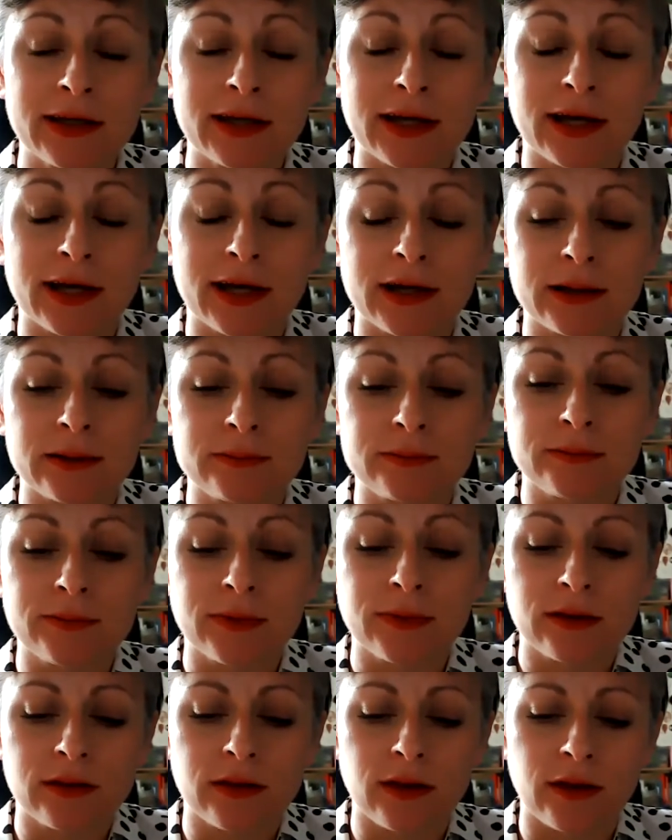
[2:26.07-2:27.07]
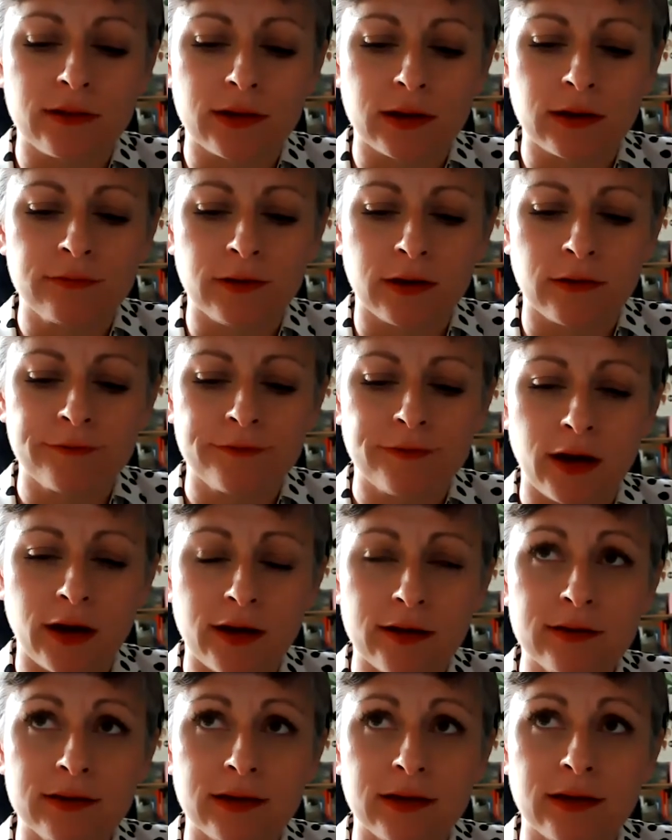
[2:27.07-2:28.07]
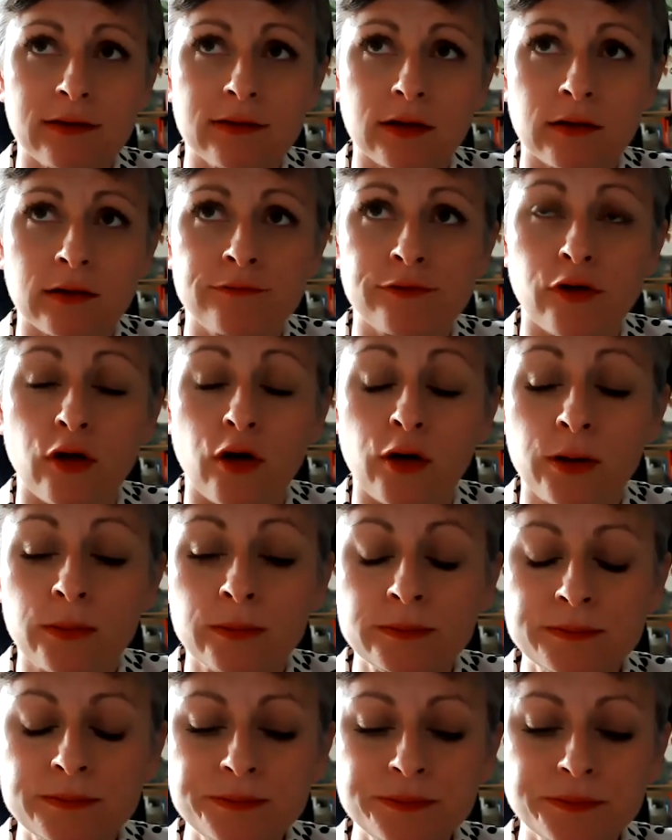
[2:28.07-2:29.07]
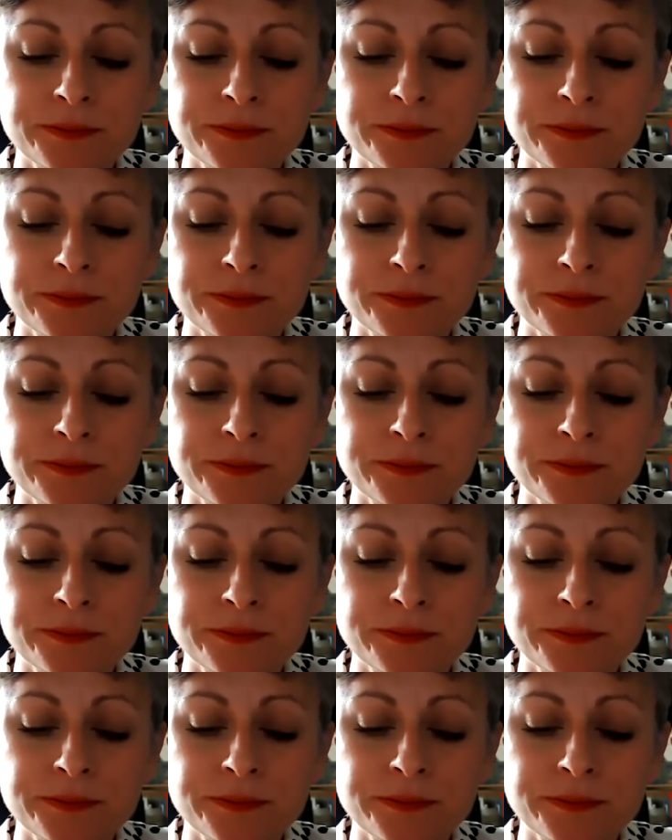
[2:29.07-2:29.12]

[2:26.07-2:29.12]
The first is from